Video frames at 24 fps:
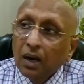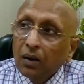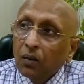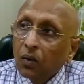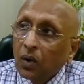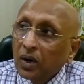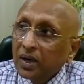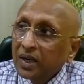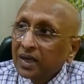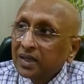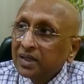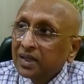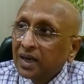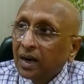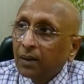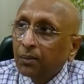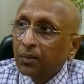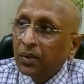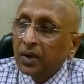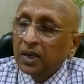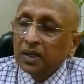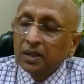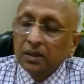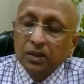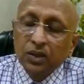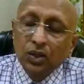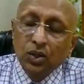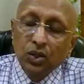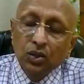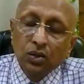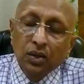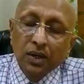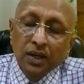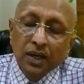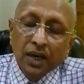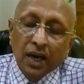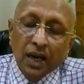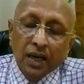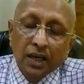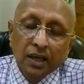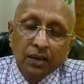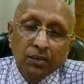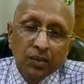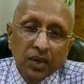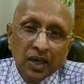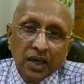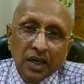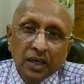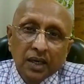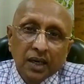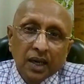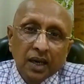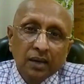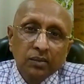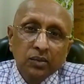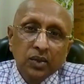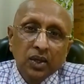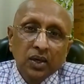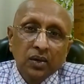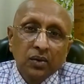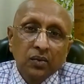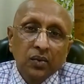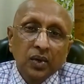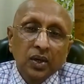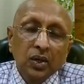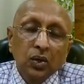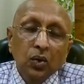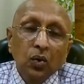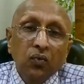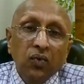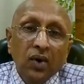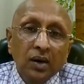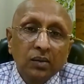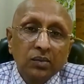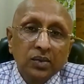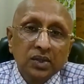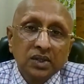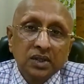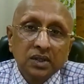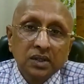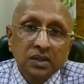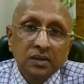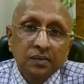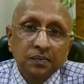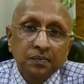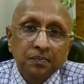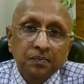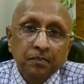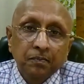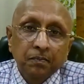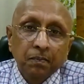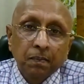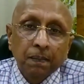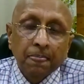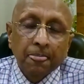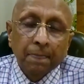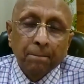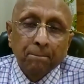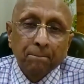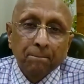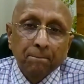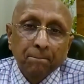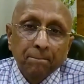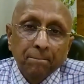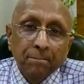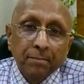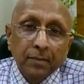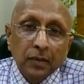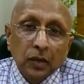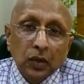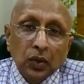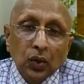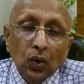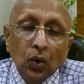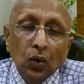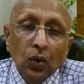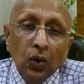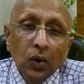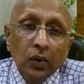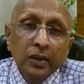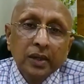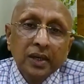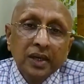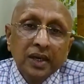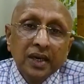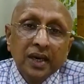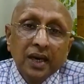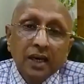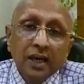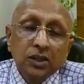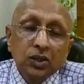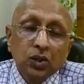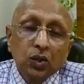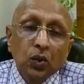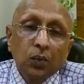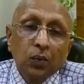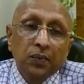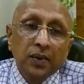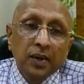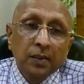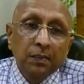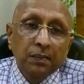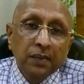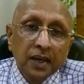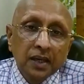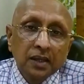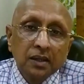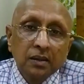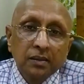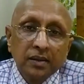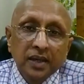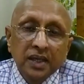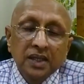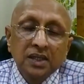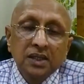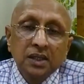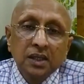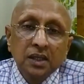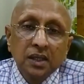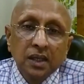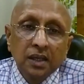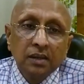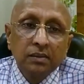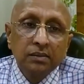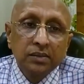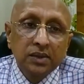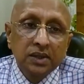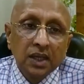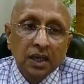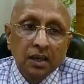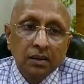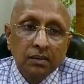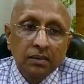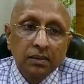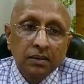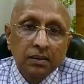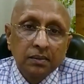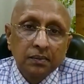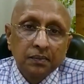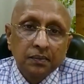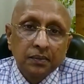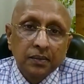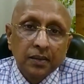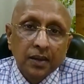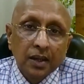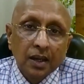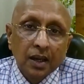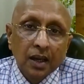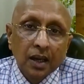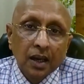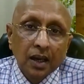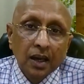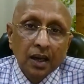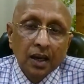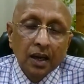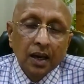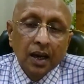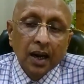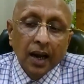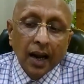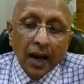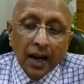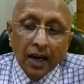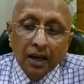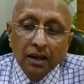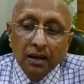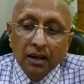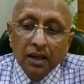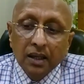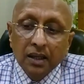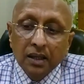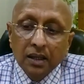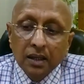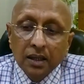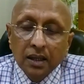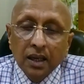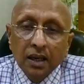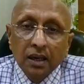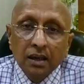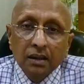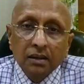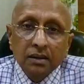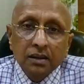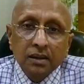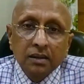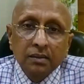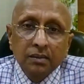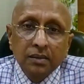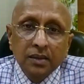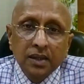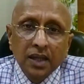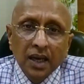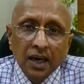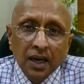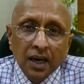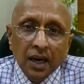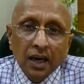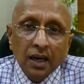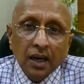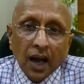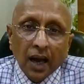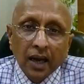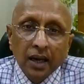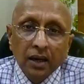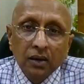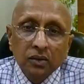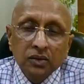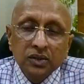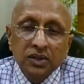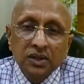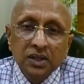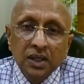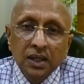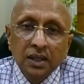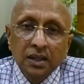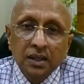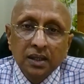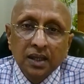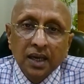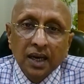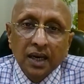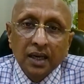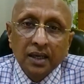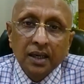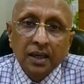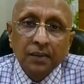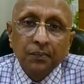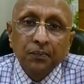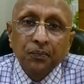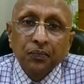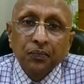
What has happened during Hahnemannian time, there were no pharmacy. So he has to prepare the medicine himself. And I have seen that